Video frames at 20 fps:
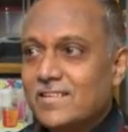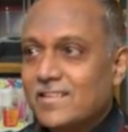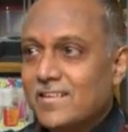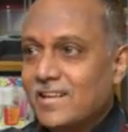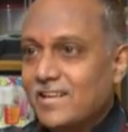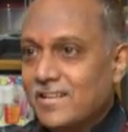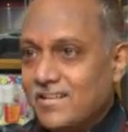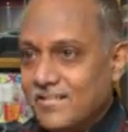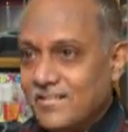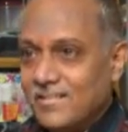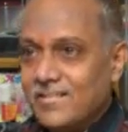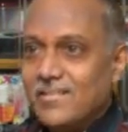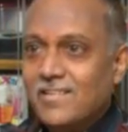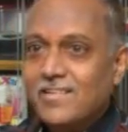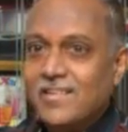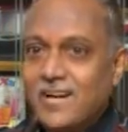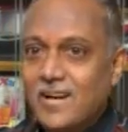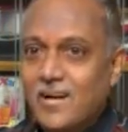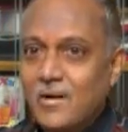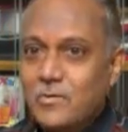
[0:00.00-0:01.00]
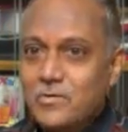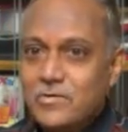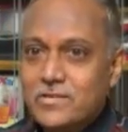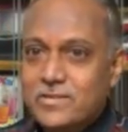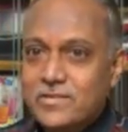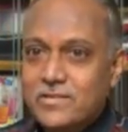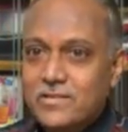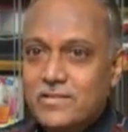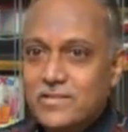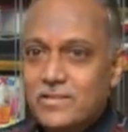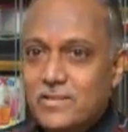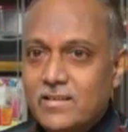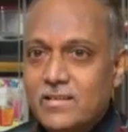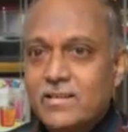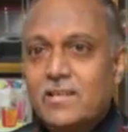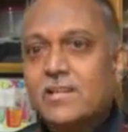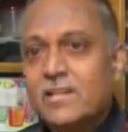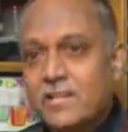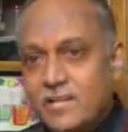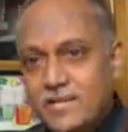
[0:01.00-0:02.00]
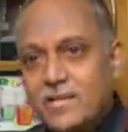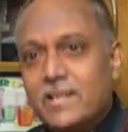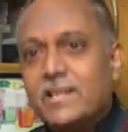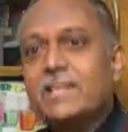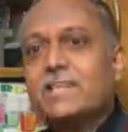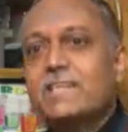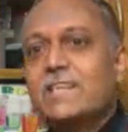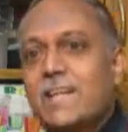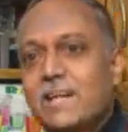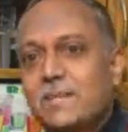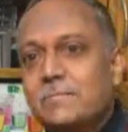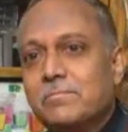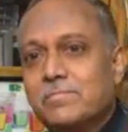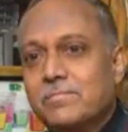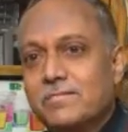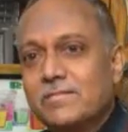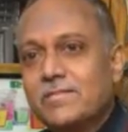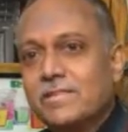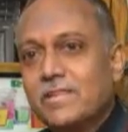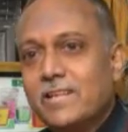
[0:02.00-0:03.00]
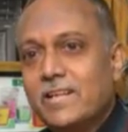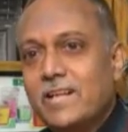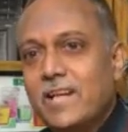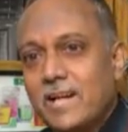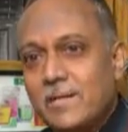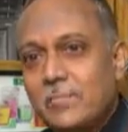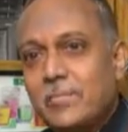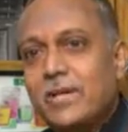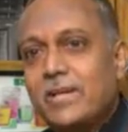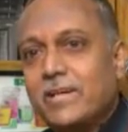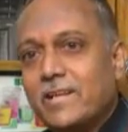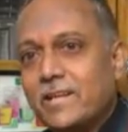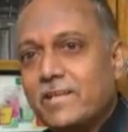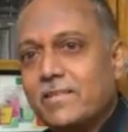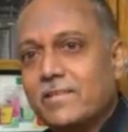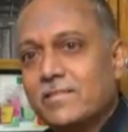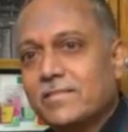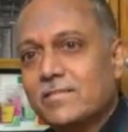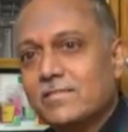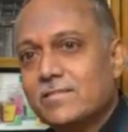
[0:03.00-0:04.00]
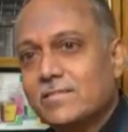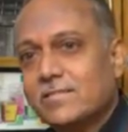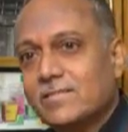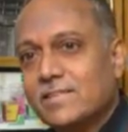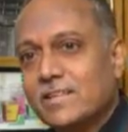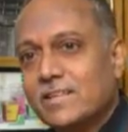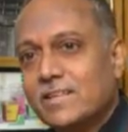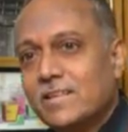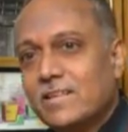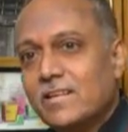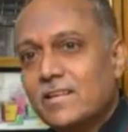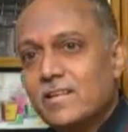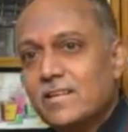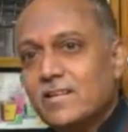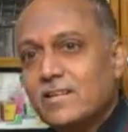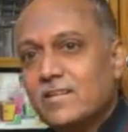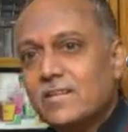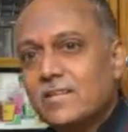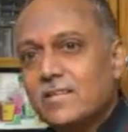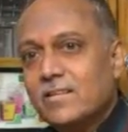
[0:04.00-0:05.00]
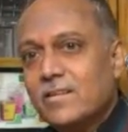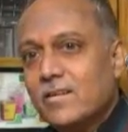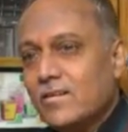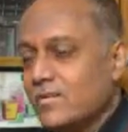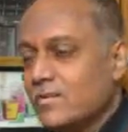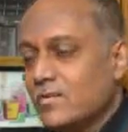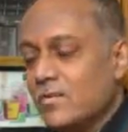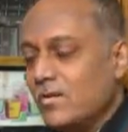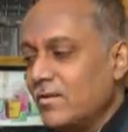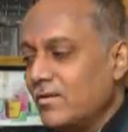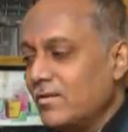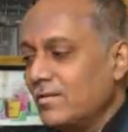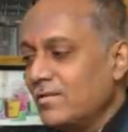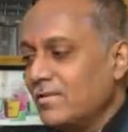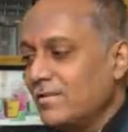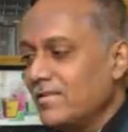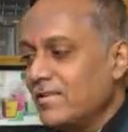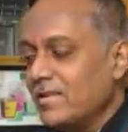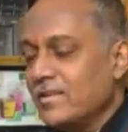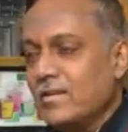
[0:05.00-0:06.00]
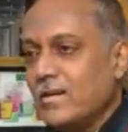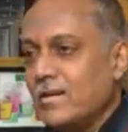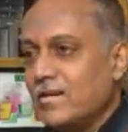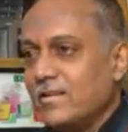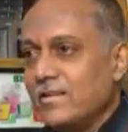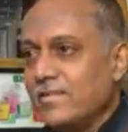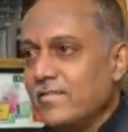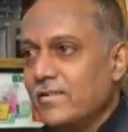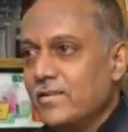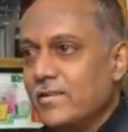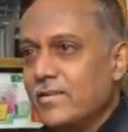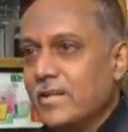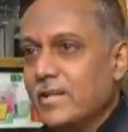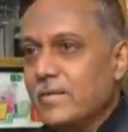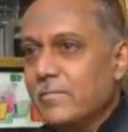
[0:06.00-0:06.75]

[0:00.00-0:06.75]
That house, it is in his name. He had built it. He had not given it to